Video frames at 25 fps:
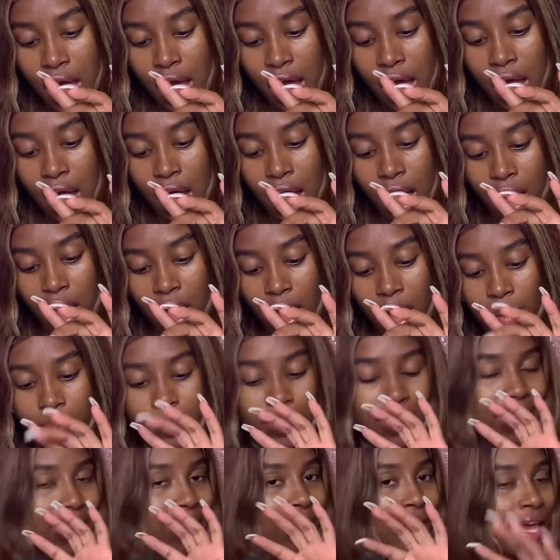
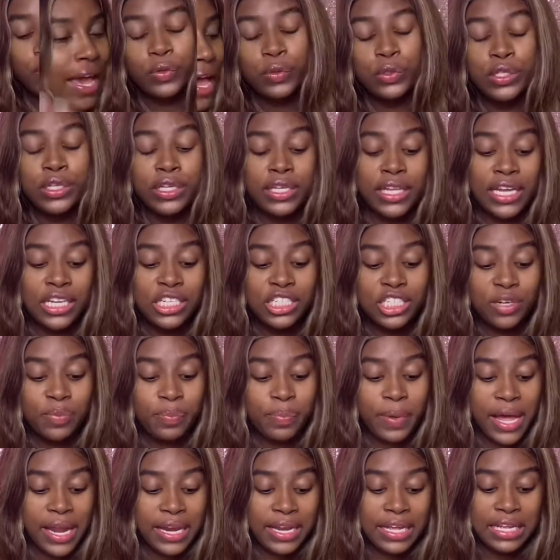The foundation
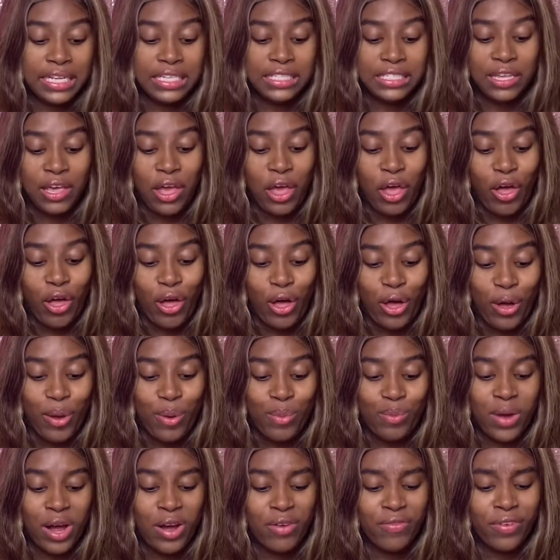palette is
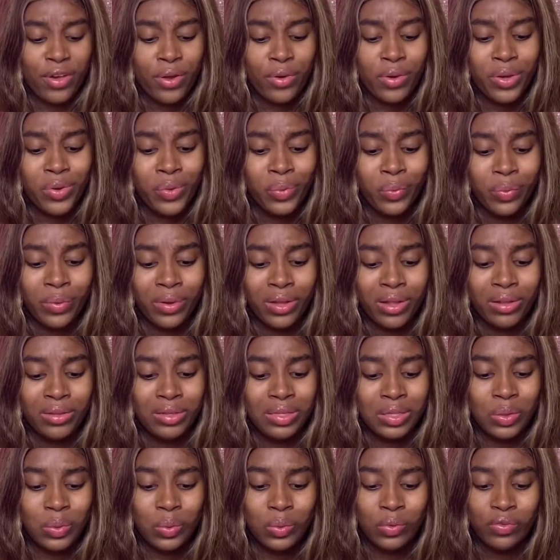a very
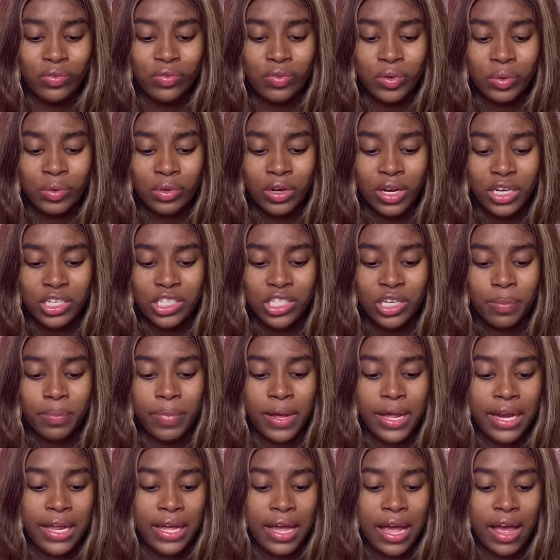well-known foundation
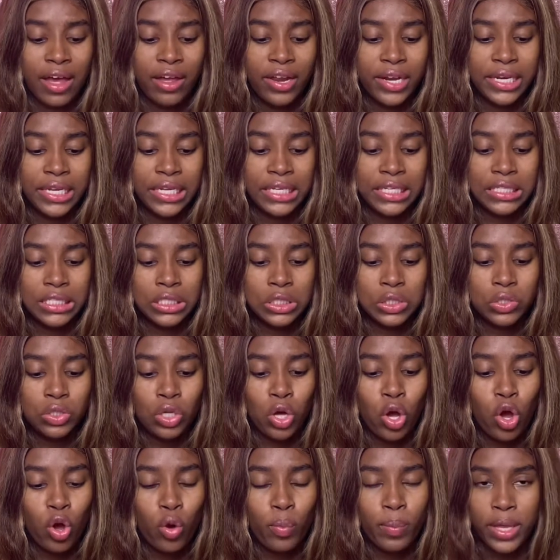palette. I did
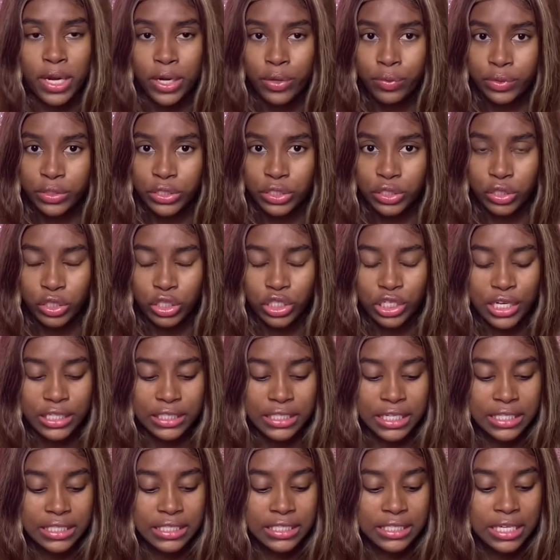so many research, as
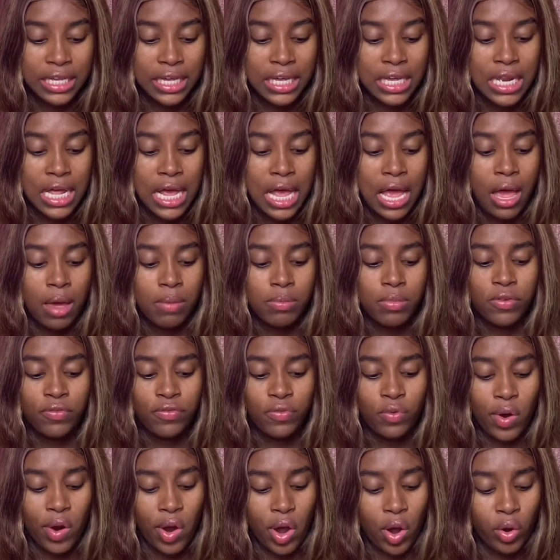I said,
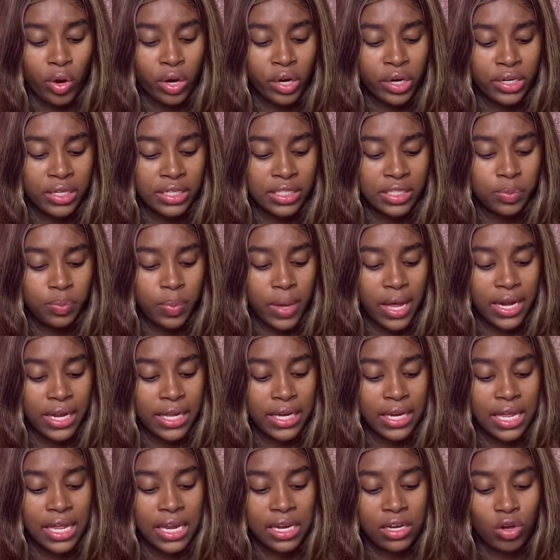before I ordered this
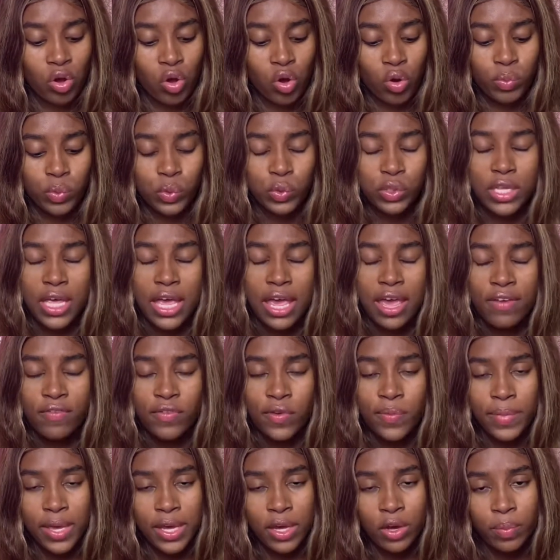palette, and almost
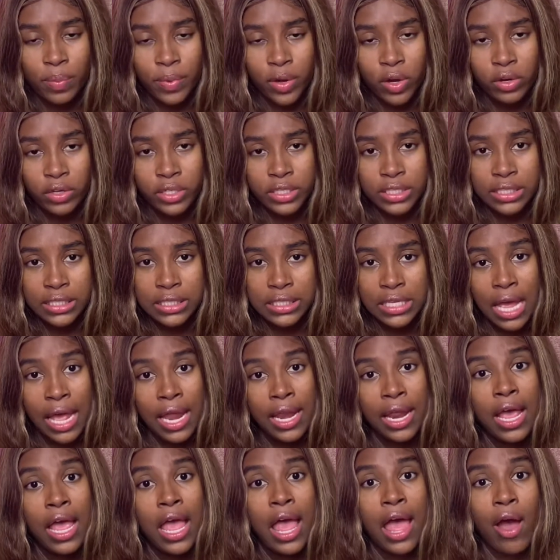every makeup artist
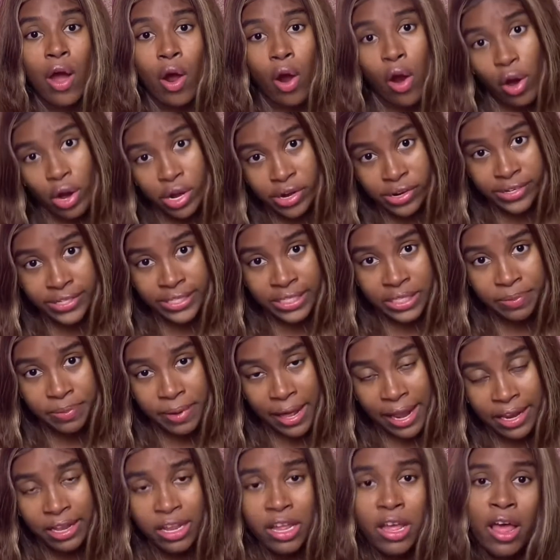said order this
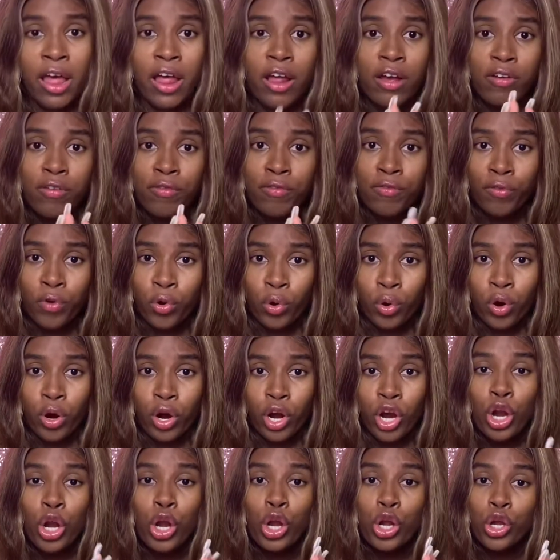palette
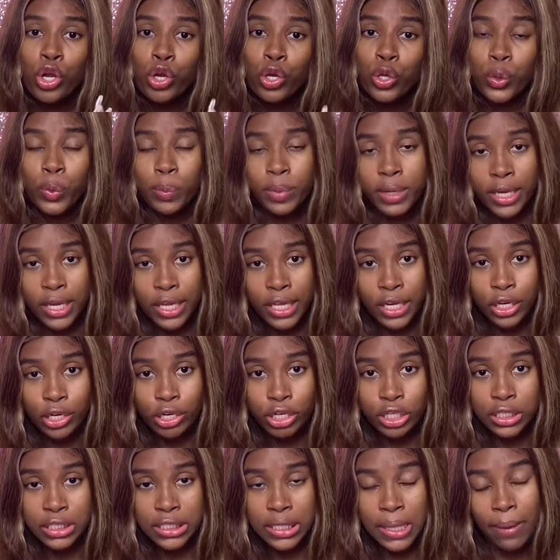for new
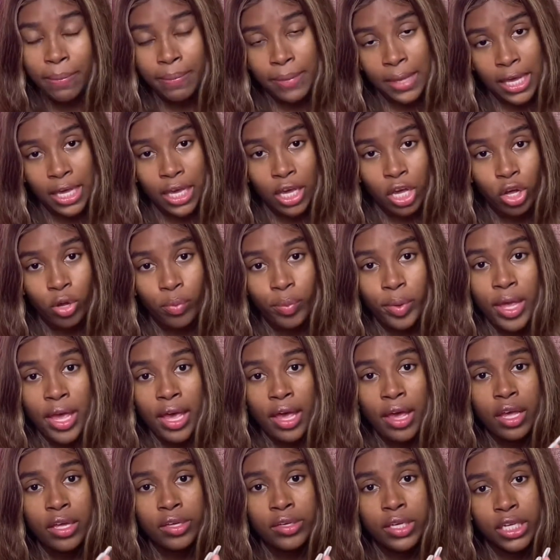beginners makeup,
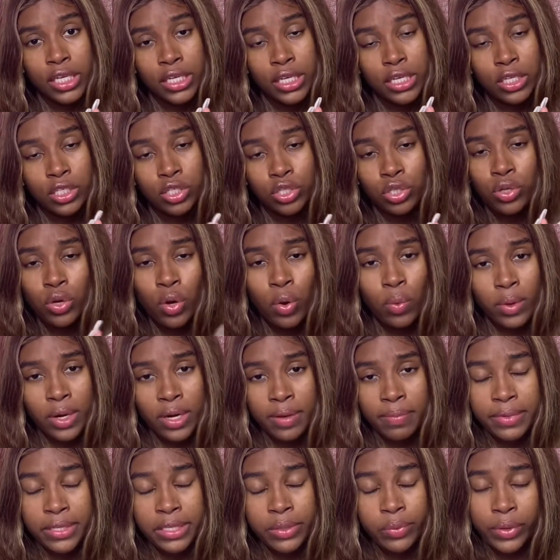because you don't want
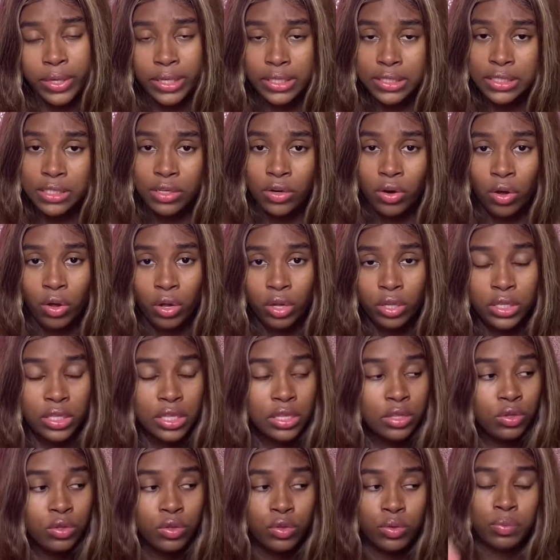to be wasting
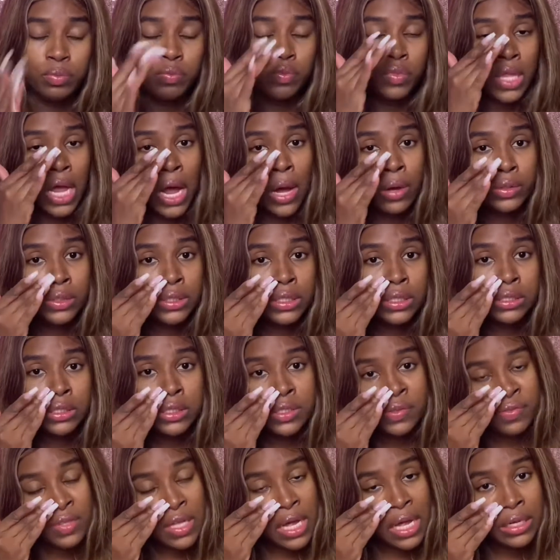all thousands
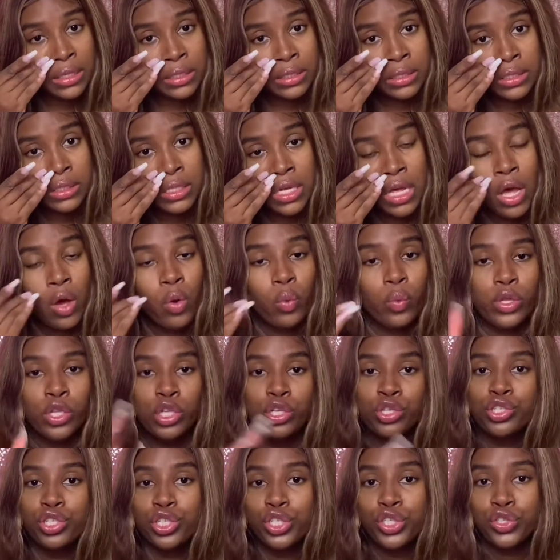of dollars when
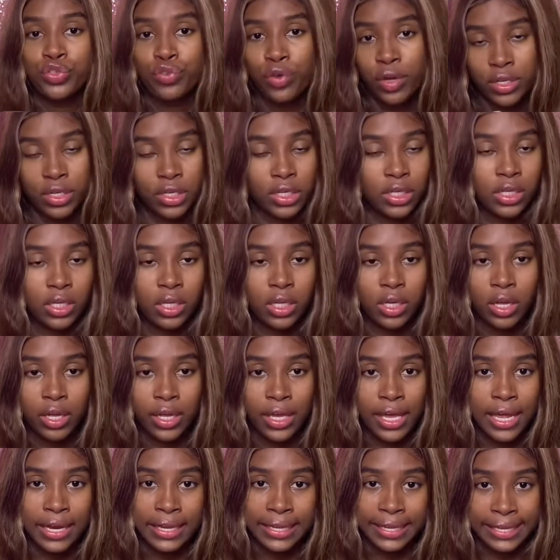you're just trying to
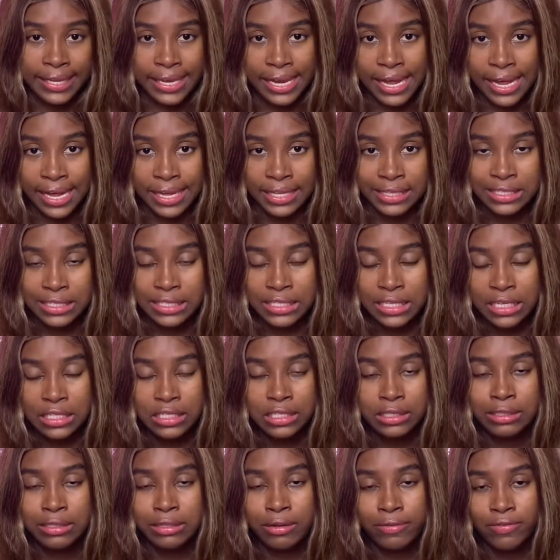get clients and
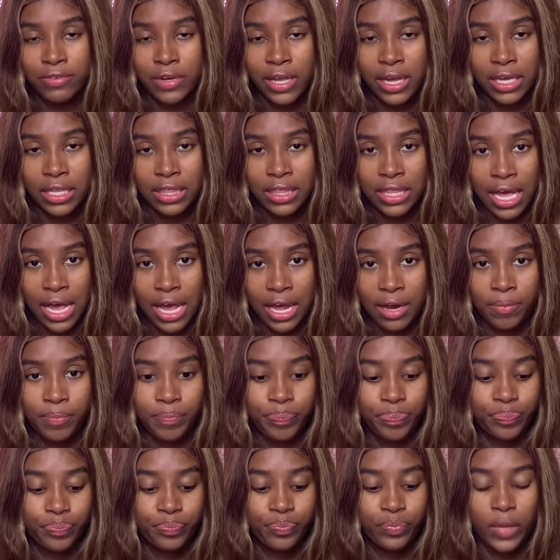stuff like that
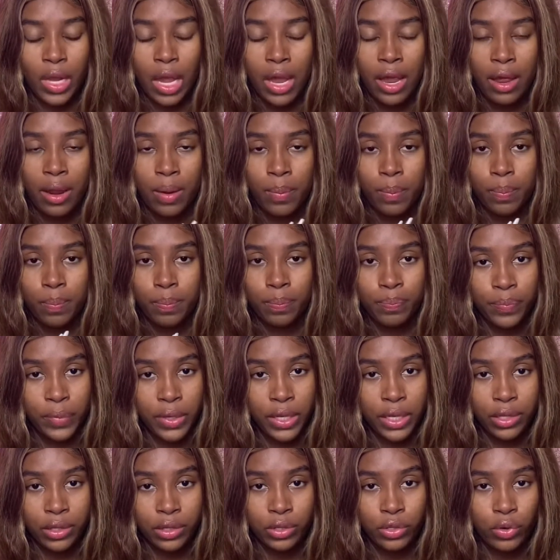and
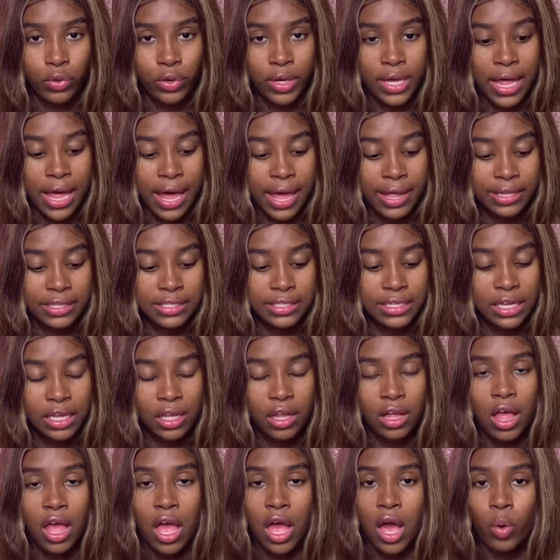build your
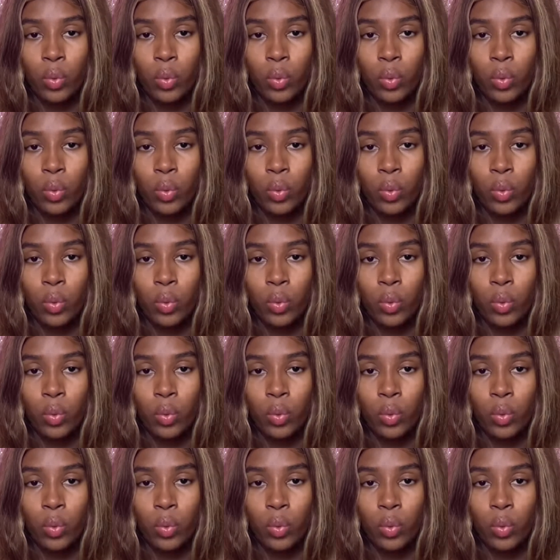clientele.